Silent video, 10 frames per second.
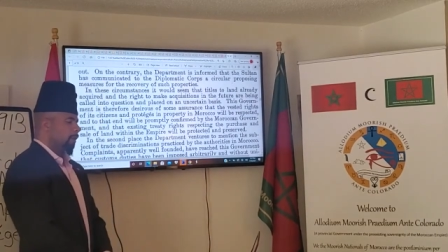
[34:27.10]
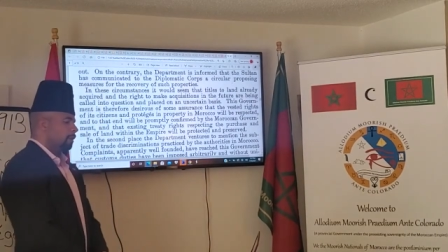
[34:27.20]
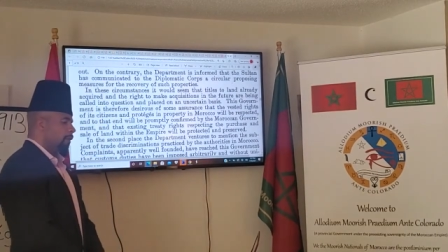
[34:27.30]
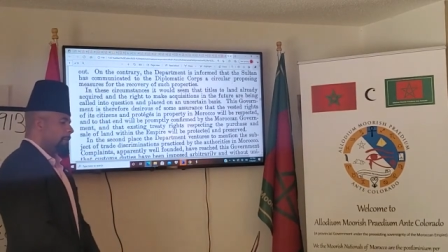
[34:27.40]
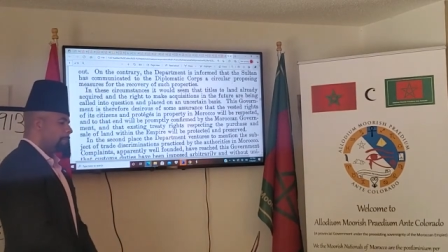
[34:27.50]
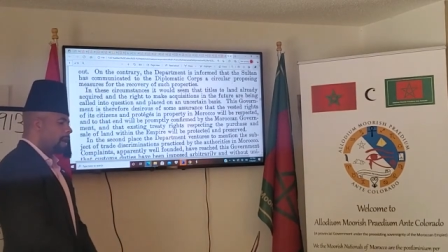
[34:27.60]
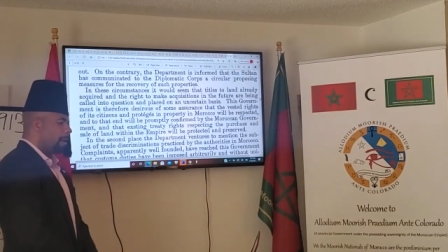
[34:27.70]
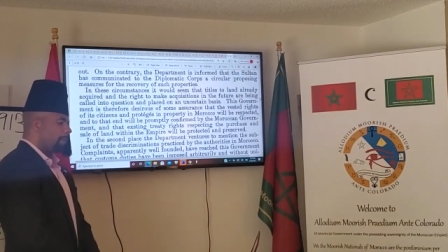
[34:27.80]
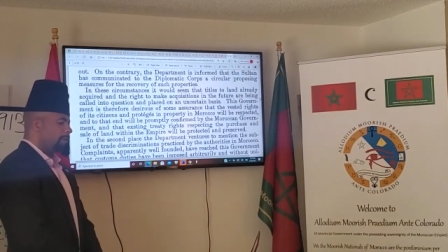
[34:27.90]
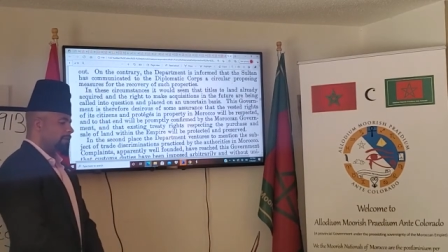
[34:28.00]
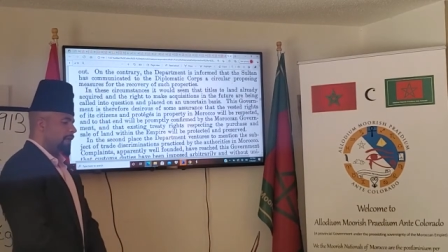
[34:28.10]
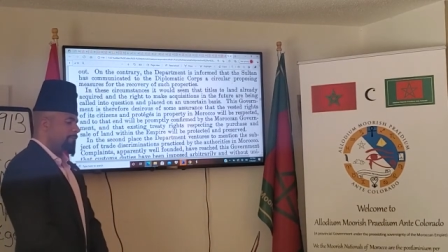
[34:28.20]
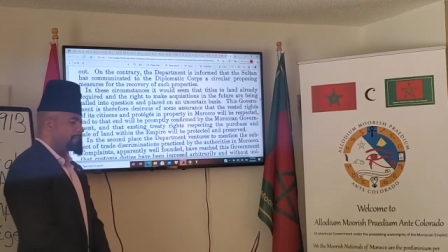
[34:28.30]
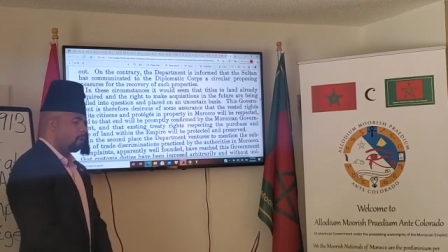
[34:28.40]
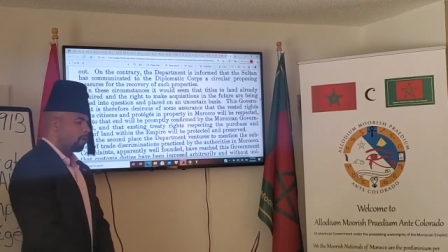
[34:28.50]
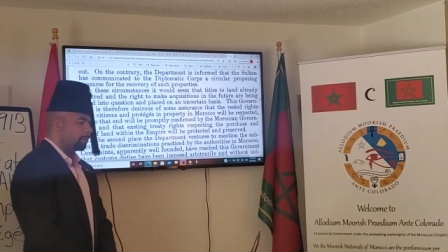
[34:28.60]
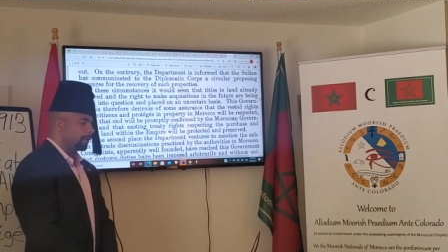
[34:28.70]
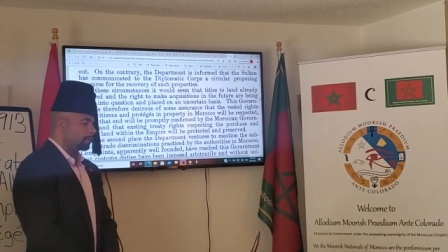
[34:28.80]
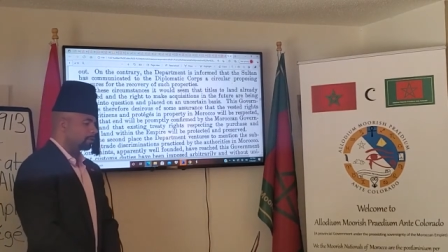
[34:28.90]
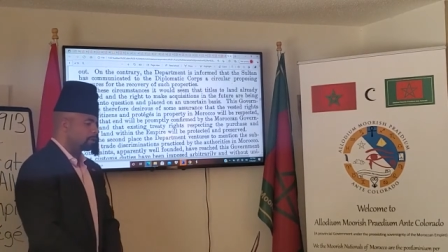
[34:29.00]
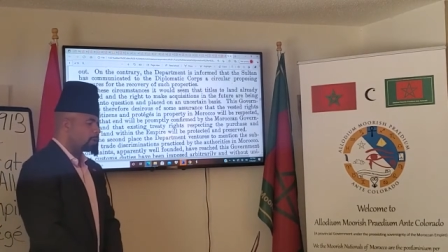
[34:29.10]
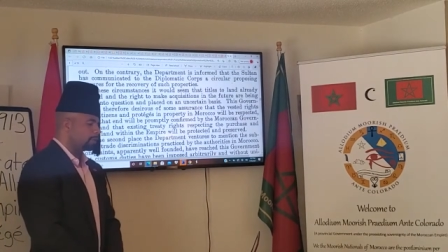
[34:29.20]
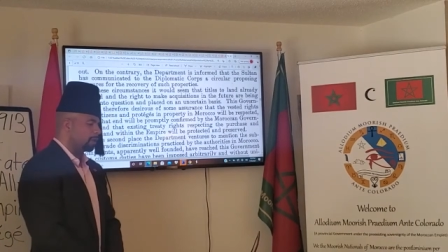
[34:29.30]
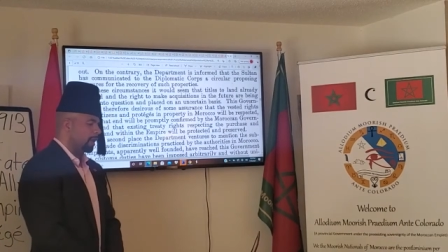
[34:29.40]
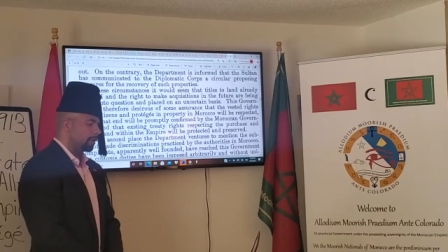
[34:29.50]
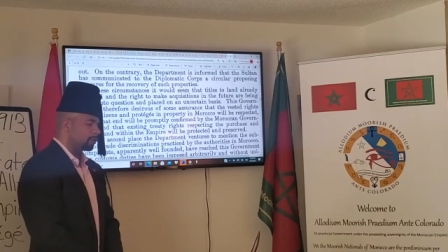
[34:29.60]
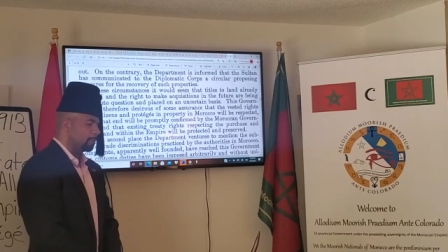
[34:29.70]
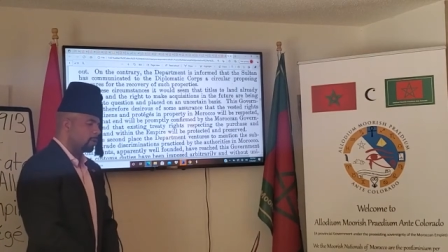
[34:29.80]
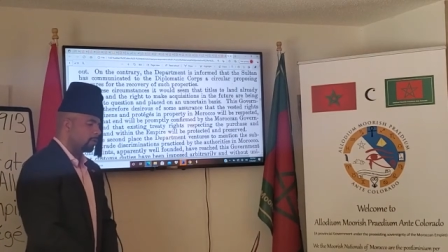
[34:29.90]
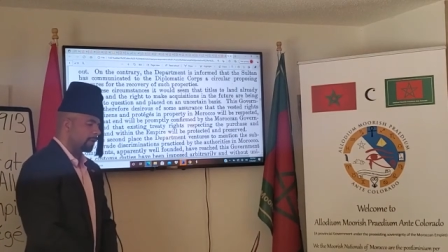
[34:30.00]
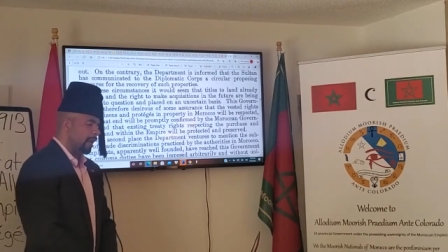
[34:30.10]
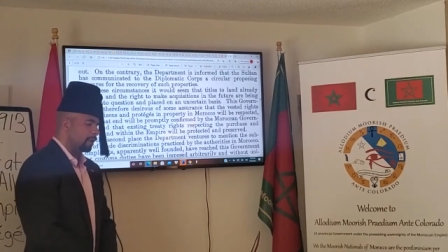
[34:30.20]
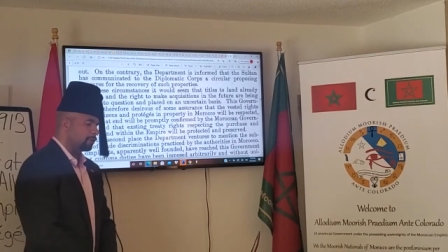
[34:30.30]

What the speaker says: the department is informed that the Sultan has communicated